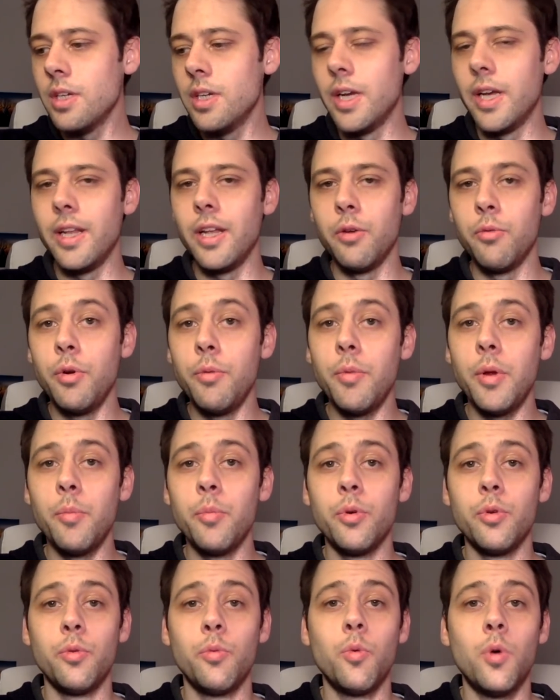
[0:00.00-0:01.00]
And I
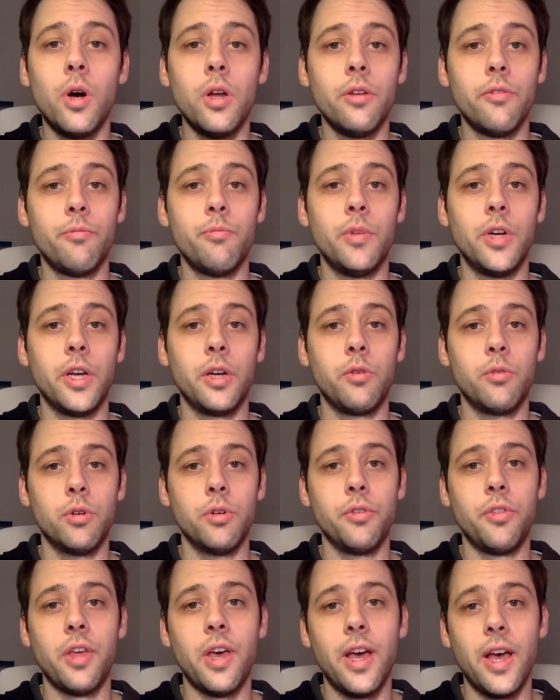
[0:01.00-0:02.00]
remembered one of my
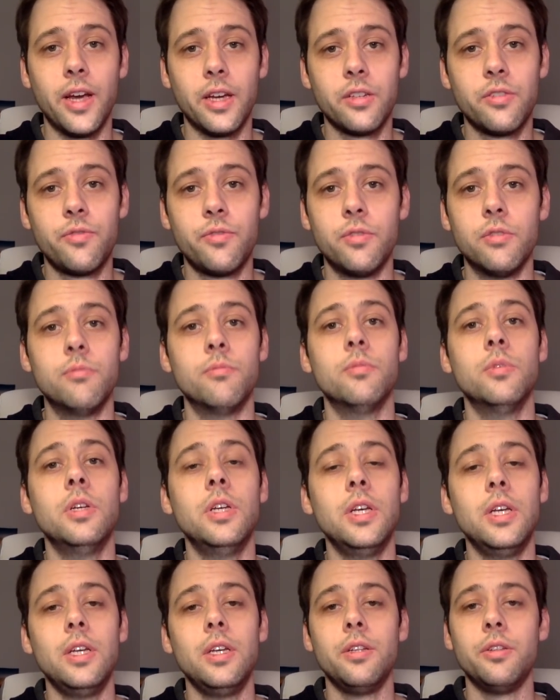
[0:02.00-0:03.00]
growth hacks
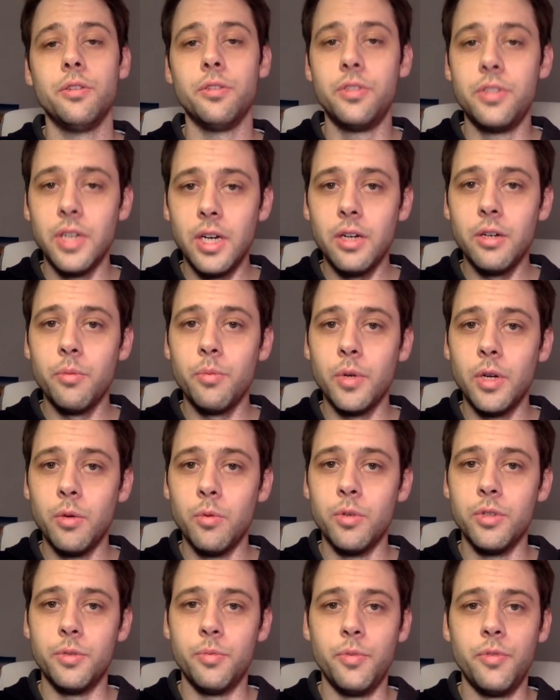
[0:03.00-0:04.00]
from the startup I
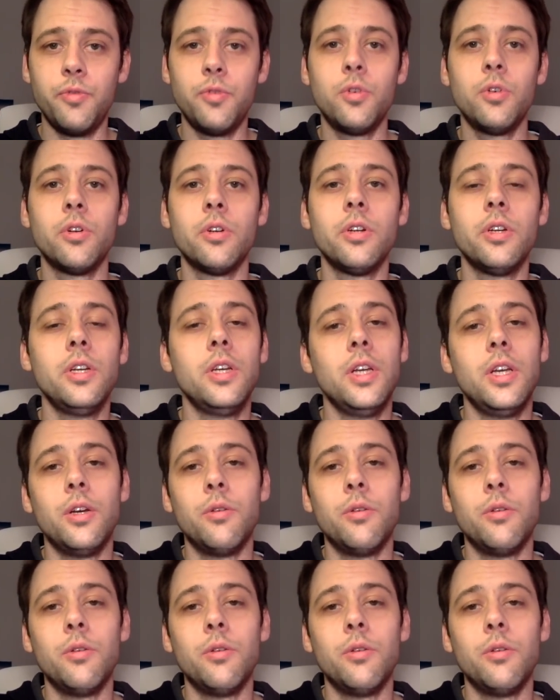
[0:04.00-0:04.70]
was before.